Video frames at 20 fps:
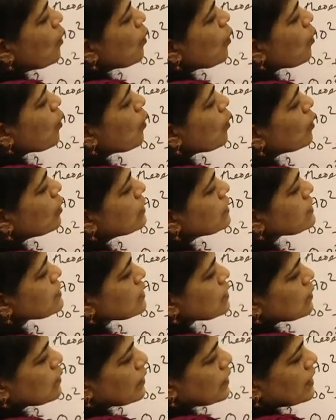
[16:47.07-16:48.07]
whole
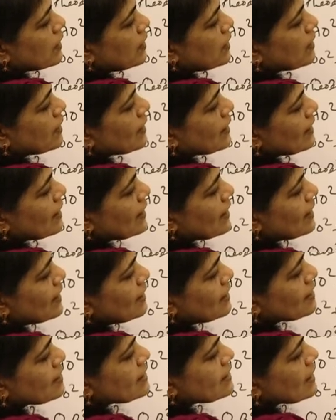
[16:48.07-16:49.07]
square
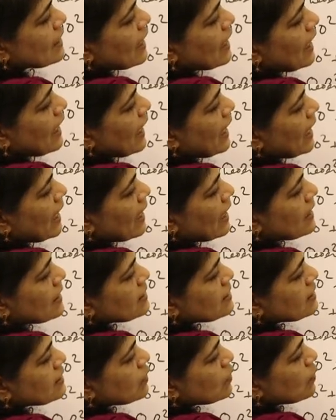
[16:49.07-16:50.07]
is A
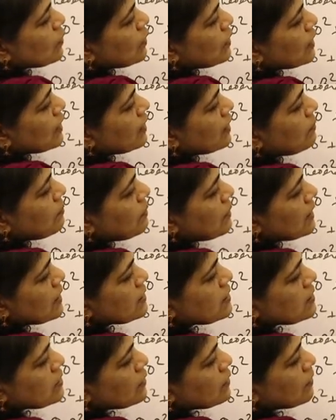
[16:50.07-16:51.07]
square B
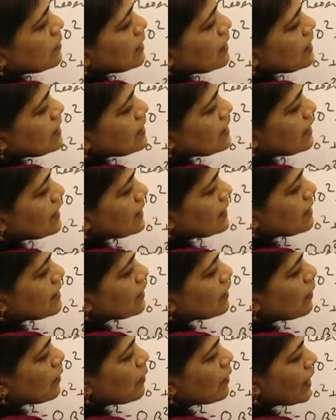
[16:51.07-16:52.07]
square, isn't it?
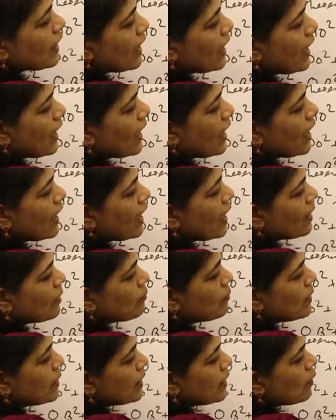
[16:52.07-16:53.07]
Okay,
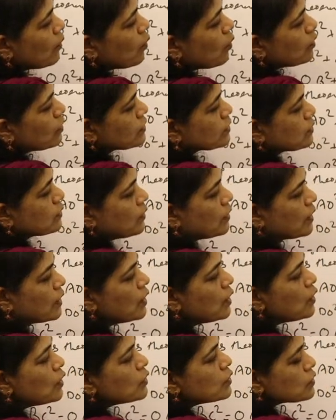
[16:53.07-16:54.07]
AB whole square.
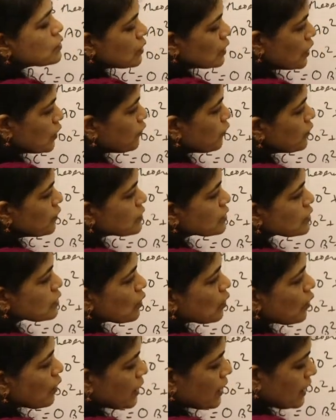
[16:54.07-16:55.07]
So if you
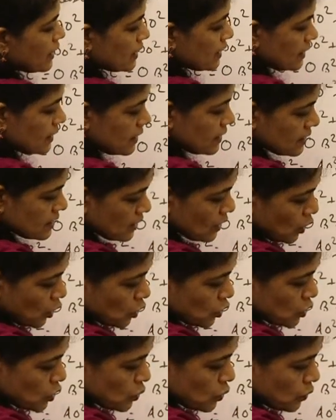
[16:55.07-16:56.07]
square this,
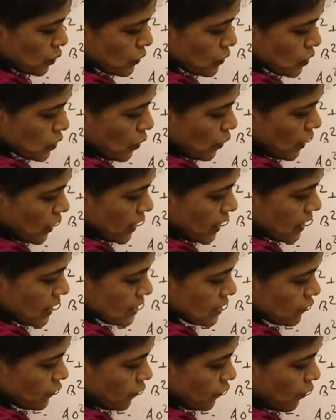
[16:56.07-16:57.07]
2 square
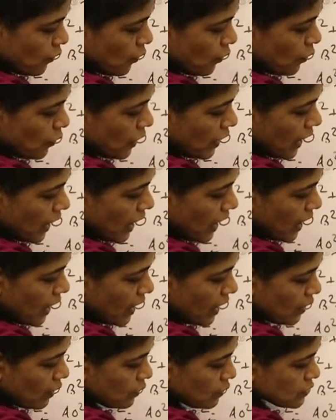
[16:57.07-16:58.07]
is 4,
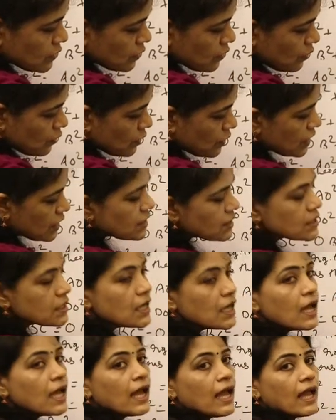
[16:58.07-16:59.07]
AO square is
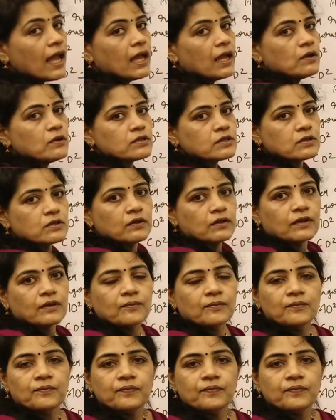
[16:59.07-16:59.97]
AO square.